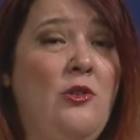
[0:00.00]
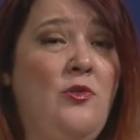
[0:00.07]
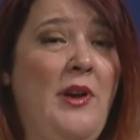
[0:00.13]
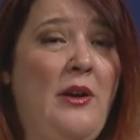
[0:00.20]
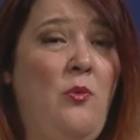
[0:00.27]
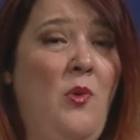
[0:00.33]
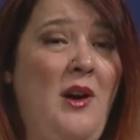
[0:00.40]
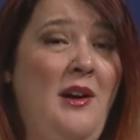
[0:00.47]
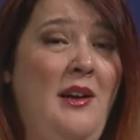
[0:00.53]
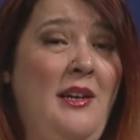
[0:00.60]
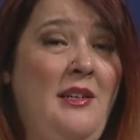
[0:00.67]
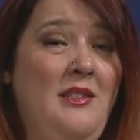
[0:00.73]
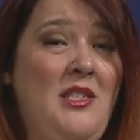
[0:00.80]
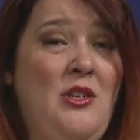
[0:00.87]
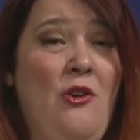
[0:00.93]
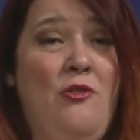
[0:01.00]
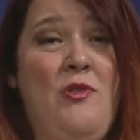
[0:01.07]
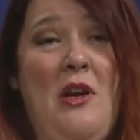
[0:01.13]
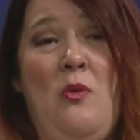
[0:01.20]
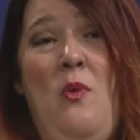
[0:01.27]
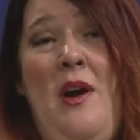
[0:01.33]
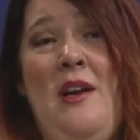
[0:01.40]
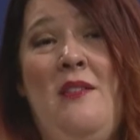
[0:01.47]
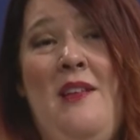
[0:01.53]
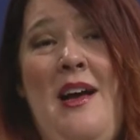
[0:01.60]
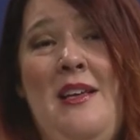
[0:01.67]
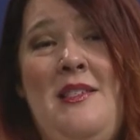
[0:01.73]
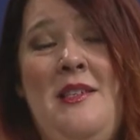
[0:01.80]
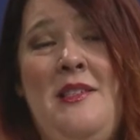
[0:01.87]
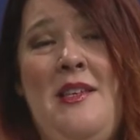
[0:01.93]
Trek wine
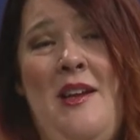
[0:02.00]
glasses,